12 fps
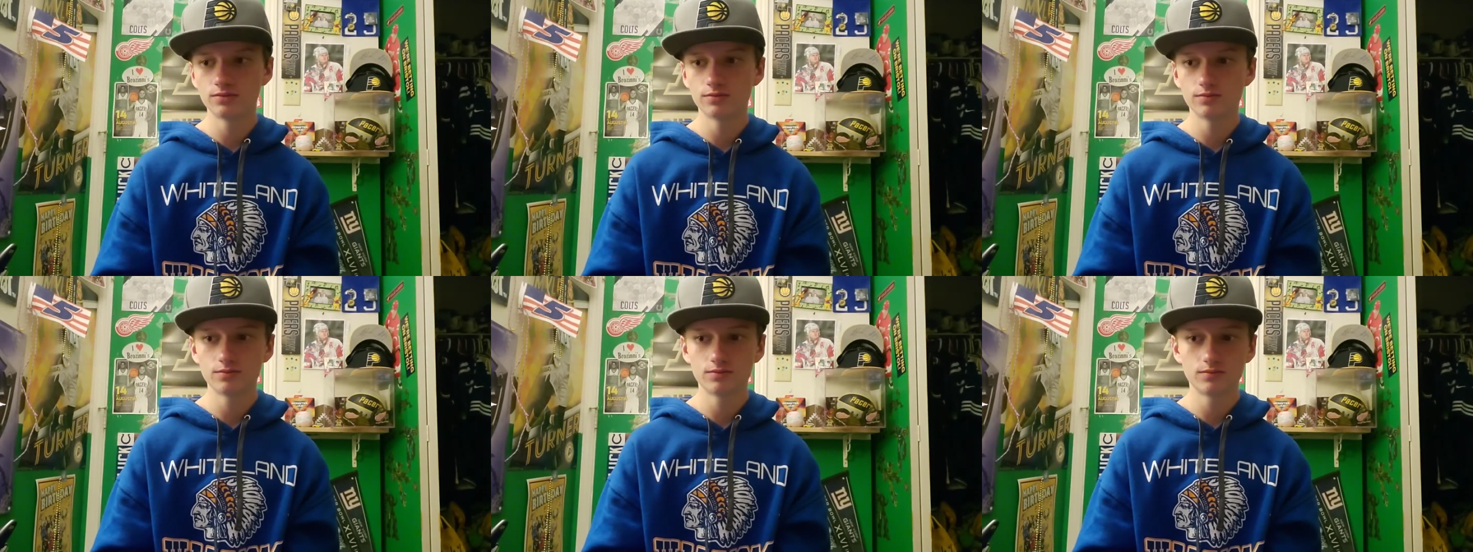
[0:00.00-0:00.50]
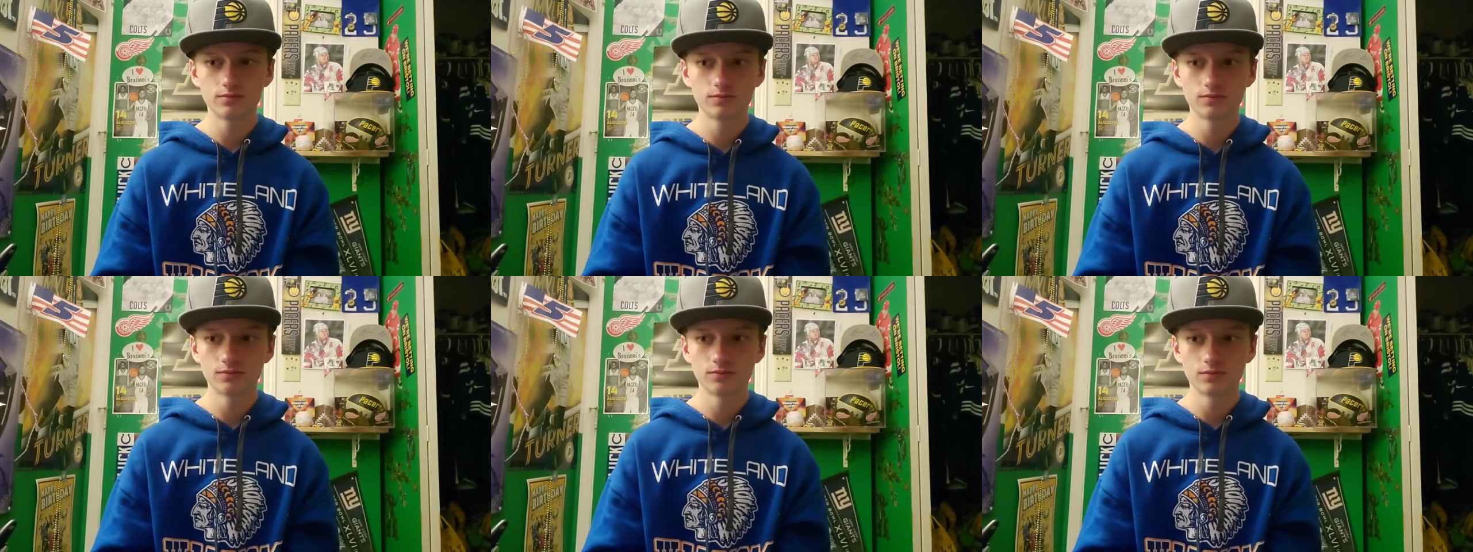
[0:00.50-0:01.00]

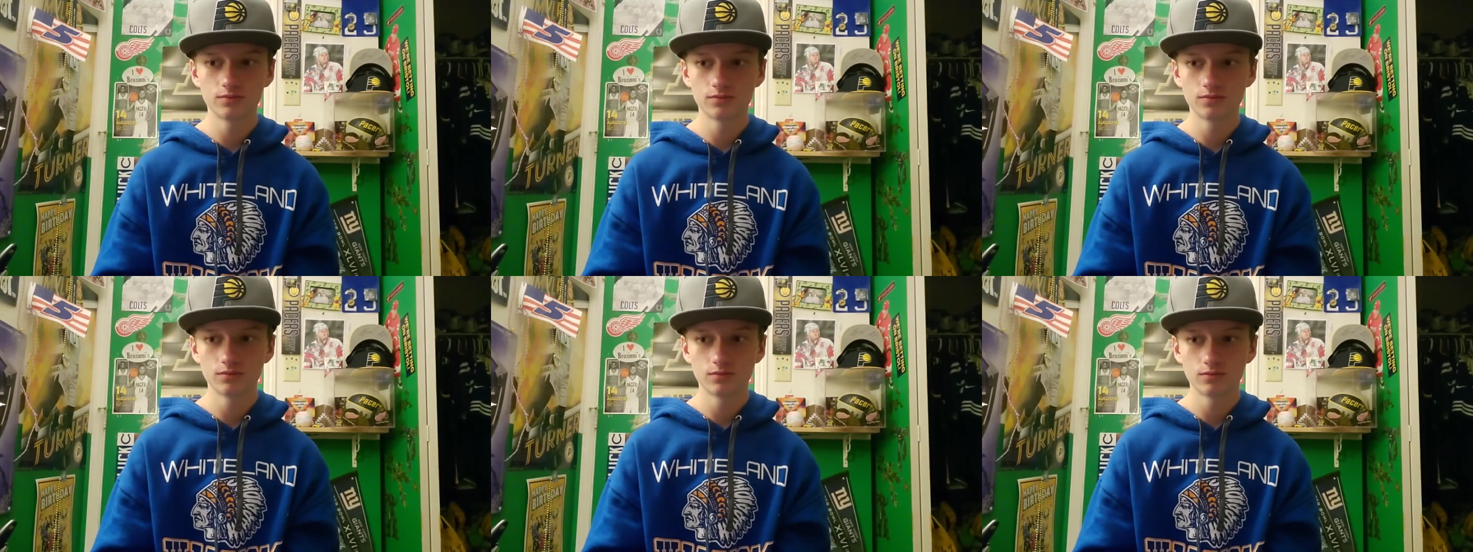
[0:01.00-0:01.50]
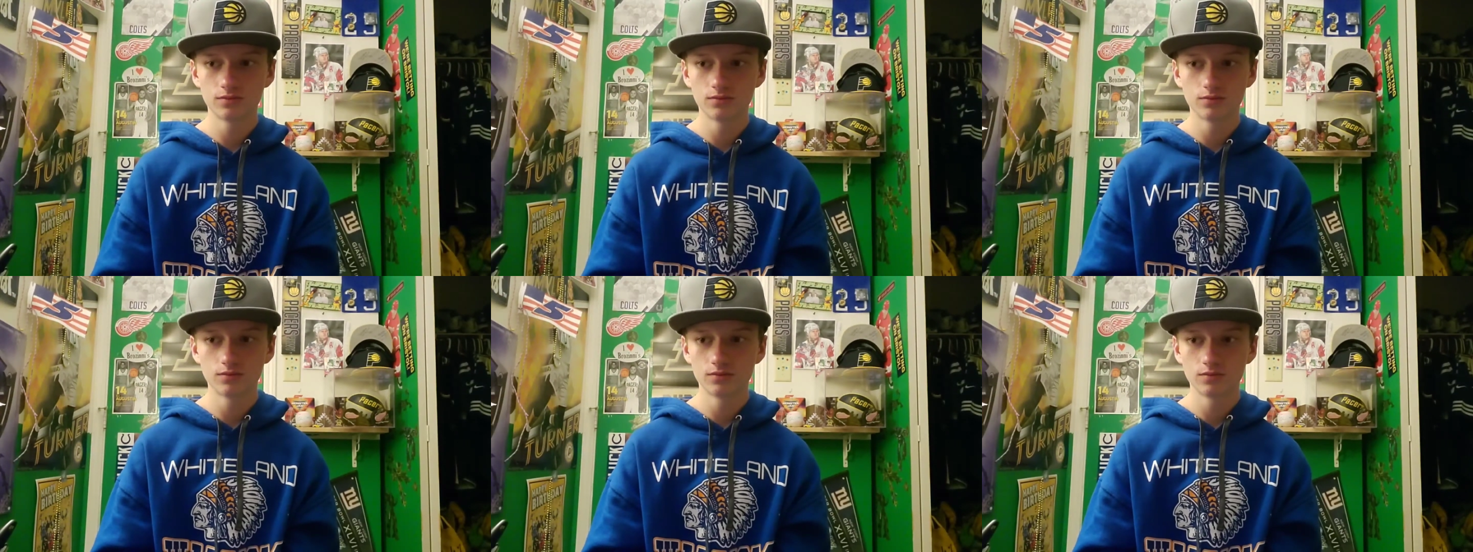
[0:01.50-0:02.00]

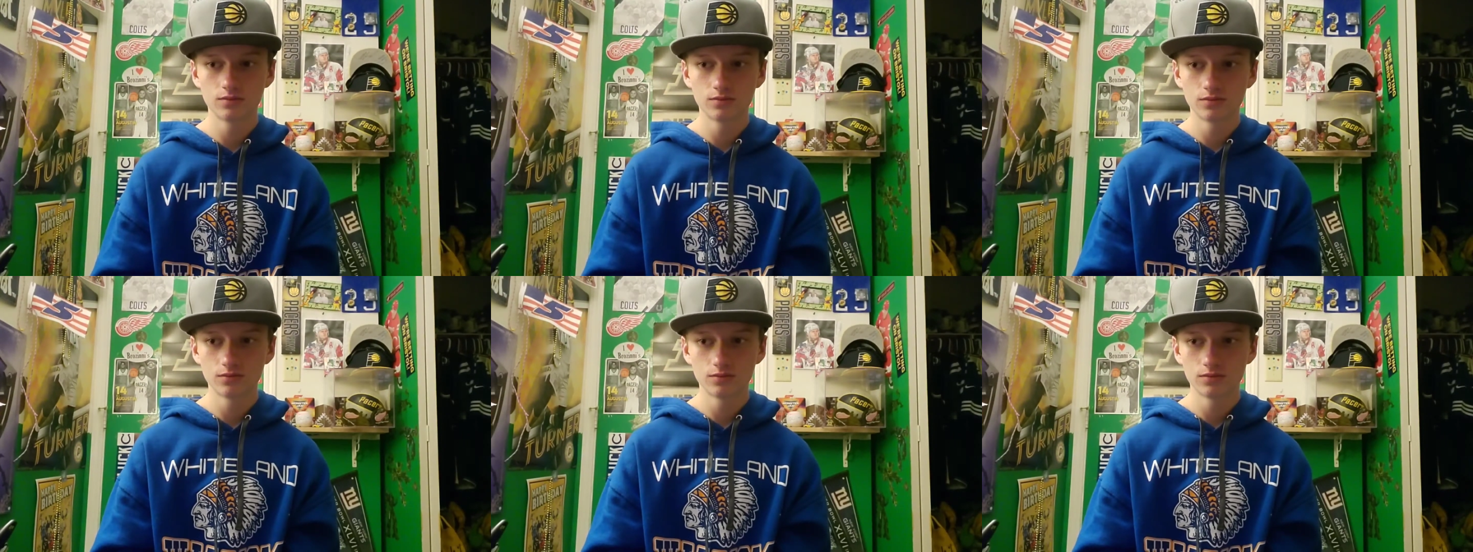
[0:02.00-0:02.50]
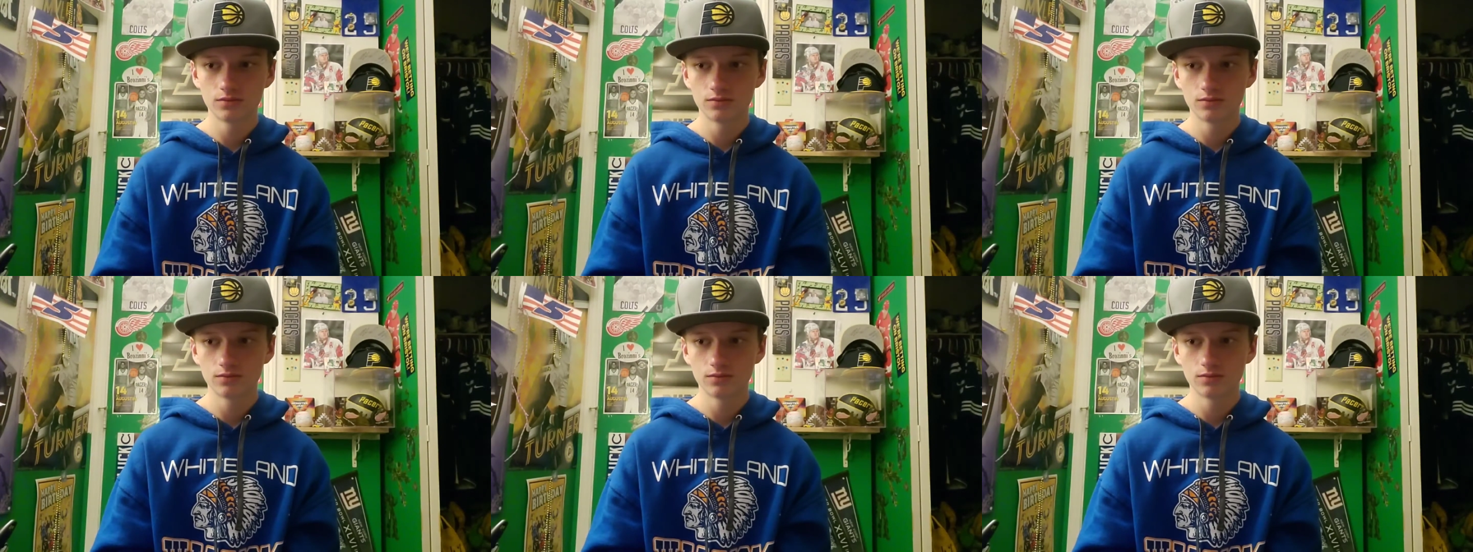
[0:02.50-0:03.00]

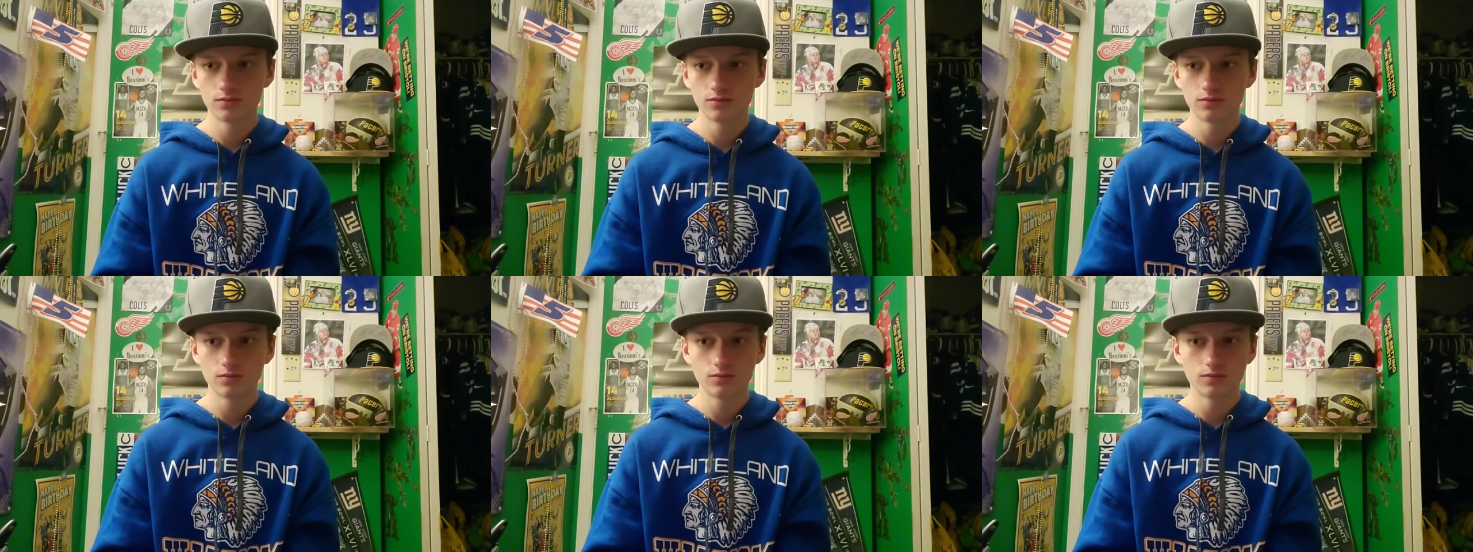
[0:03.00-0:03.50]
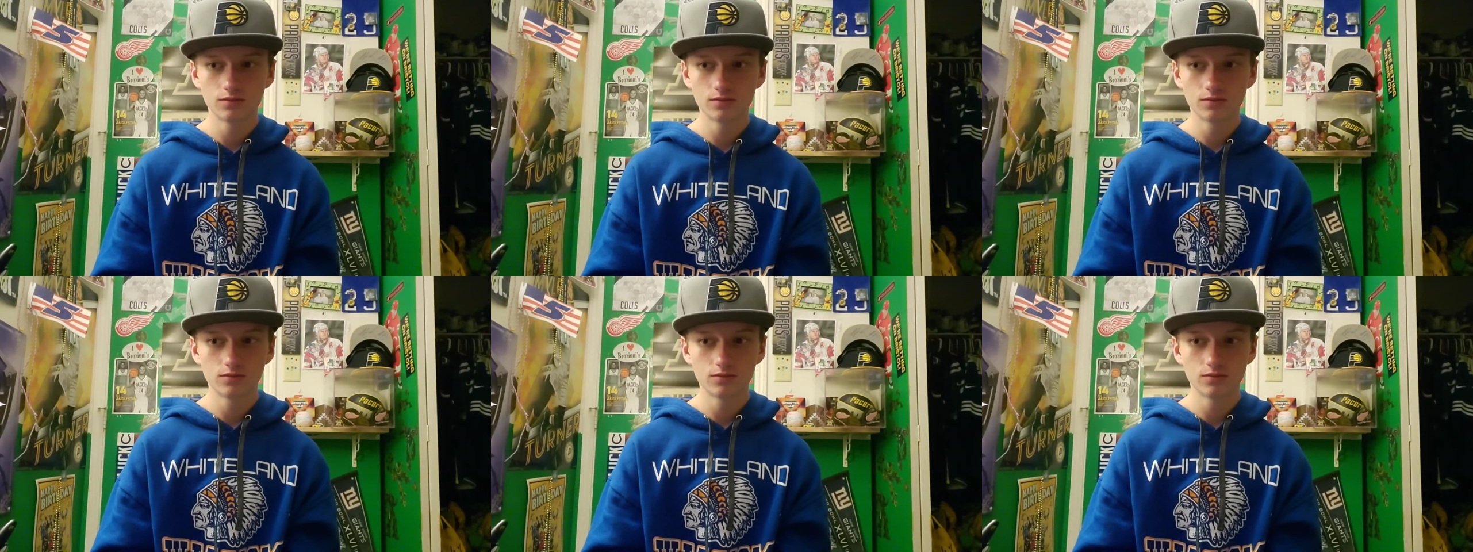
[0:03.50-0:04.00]

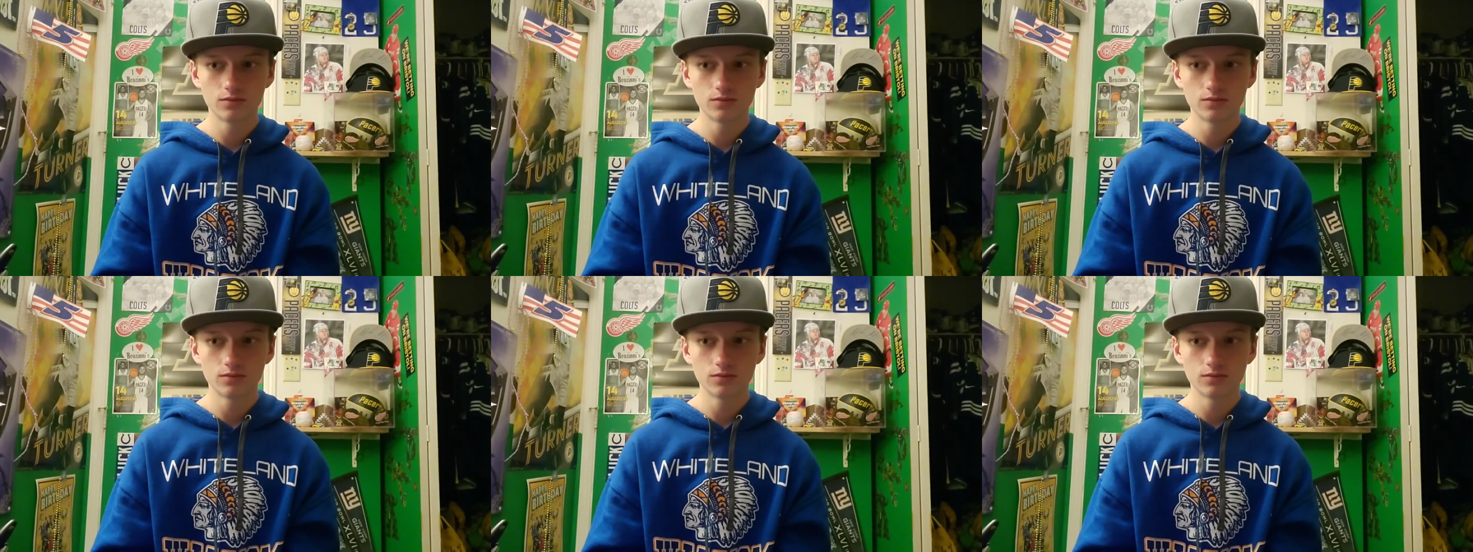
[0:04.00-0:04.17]
No one is speaking in this clip.